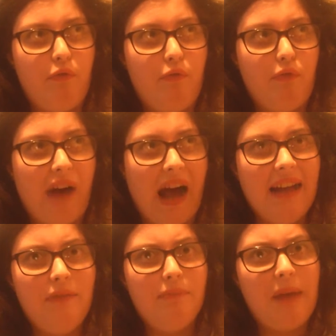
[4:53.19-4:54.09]

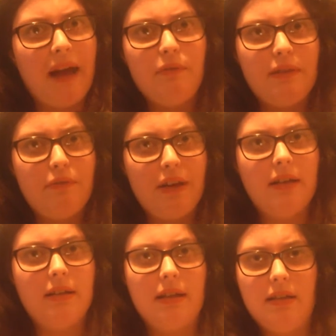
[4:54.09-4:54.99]
£5 I
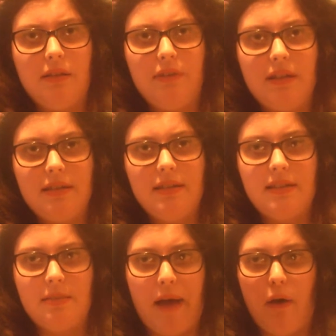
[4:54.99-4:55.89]
think, and I think this is
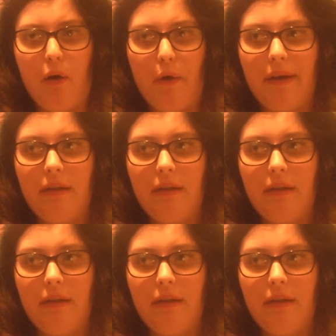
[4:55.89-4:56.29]
about